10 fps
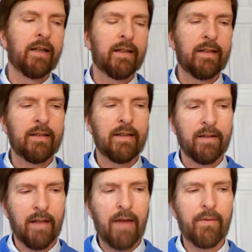
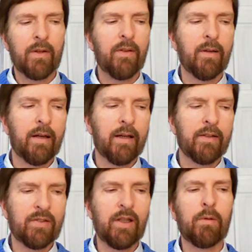11th
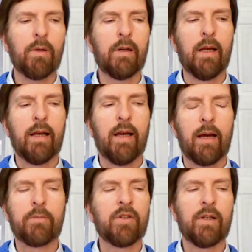secret,
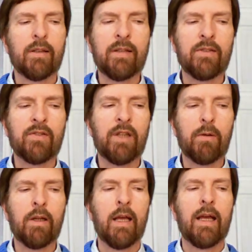I'm sorry, the 10th
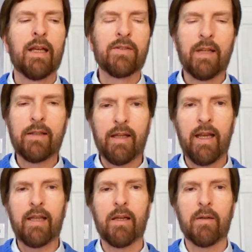secret is they
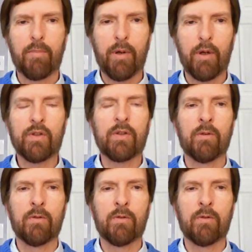take personal